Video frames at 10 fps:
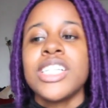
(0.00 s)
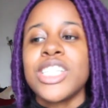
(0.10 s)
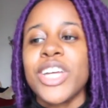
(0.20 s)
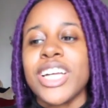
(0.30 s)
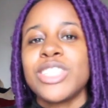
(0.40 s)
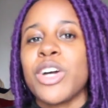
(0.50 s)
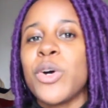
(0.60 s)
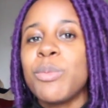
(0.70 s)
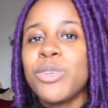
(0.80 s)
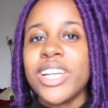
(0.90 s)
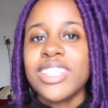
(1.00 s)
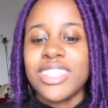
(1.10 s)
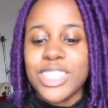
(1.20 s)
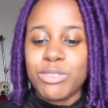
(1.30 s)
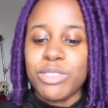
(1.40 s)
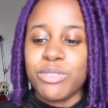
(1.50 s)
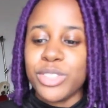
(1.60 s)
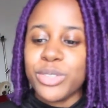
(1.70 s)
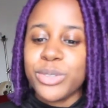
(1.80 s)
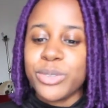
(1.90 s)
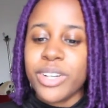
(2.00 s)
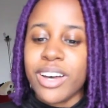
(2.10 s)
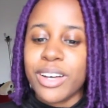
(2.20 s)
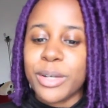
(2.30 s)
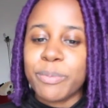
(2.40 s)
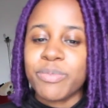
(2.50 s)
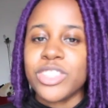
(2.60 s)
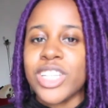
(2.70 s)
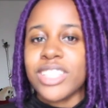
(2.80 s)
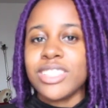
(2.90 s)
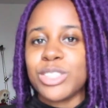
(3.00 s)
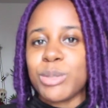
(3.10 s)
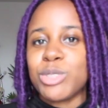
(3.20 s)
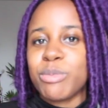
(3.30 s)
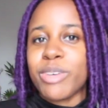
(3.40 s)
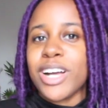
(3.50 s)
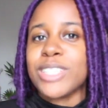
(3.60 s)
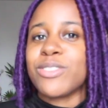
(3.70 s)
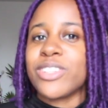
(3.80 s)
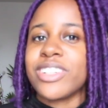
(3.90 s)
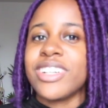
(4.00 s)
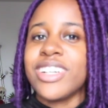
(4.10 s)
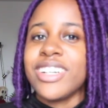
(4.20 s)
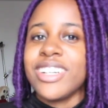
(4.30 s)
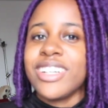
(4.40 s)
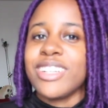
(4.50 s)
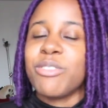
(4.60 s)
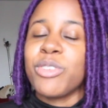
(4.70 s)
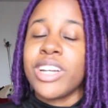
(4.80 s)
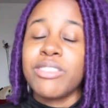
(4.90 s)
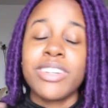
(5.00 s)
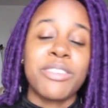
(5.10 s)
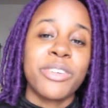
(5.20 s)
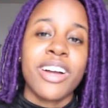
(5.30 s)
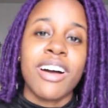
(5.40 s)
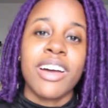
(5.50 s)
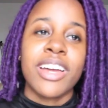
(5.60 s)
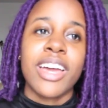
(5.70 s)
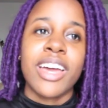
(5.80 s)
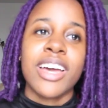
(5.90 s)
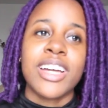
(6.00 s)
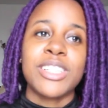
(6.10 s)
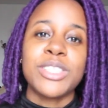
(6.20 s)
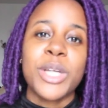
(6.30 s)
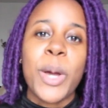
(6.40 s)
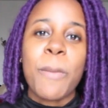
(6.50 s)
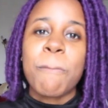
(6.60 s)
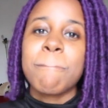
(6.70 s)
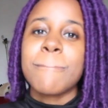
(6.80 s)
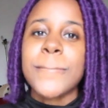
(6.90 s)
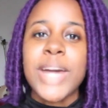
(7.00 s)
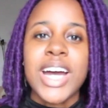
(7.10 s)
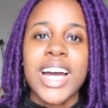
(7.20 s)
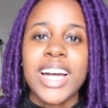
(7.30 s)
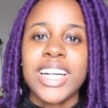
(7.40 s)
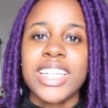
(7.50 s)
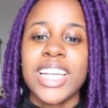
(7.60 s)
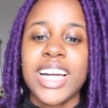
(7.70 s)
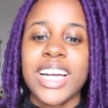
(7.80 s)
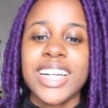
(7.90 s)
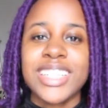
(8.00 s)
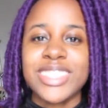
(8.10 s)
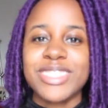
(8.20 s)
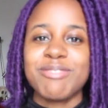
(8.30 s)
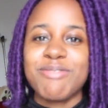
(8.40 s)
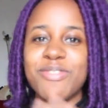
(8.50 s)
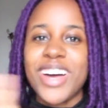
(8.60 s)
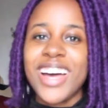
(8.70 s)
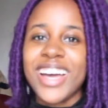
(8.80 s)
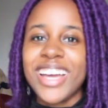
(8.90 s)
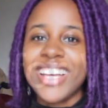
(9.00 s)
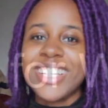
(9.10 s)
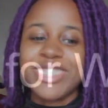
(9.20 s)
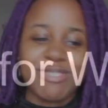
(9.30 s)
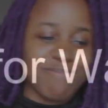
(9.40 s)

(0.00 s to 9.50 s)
So yes, yeah, so I hope you like this review. Um, check the description box for whatever I forgot and yeah, good luck. Bye.